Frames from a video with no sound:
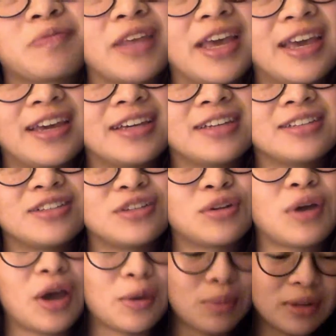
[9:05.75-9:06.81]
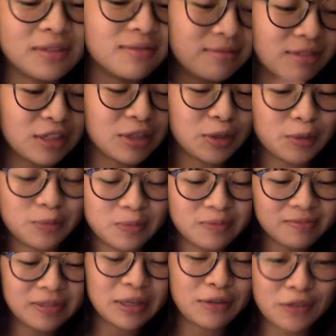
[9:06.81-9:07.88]
and you know, I would, you know,
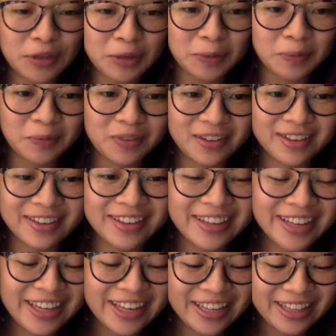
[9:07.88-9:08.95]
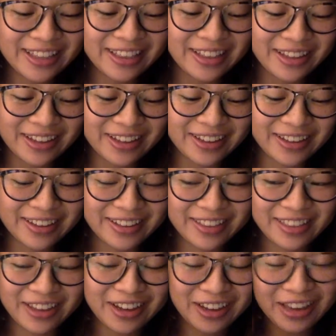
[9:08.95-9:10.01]
give him
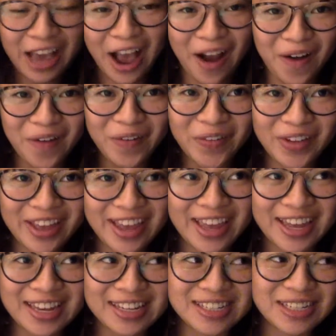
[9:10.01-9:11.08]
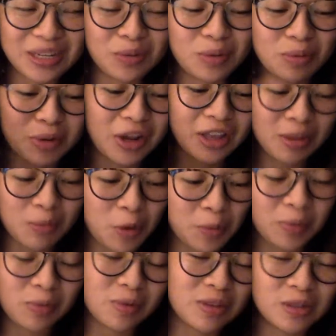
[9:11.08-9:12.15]
the cacao, and he would break them
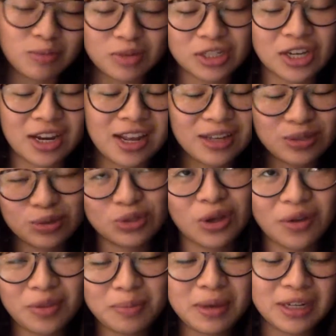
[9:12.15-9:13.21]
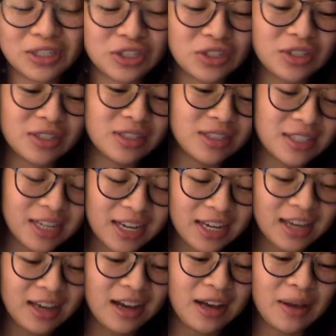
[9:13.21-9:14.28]
open with his machete, as you saw in the pictures,
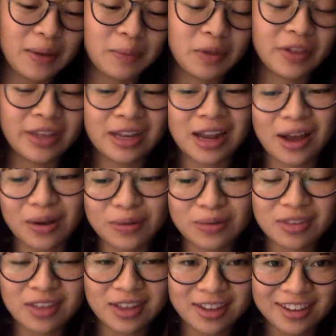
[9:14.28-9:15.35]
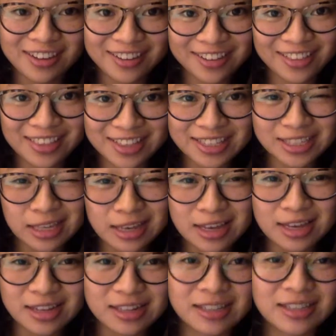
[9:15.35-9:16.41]
clean out the
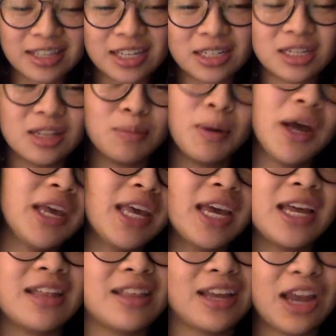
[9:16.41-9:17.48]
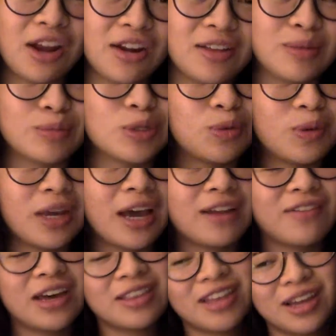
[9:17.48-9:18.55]
seeds into the bucket, and then carry them. So we kind
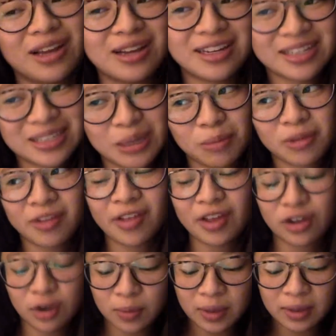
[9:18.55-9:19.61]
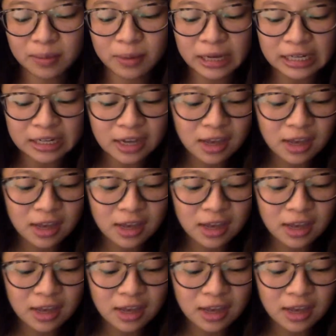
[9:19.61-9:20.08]
of had like an assembly line going, but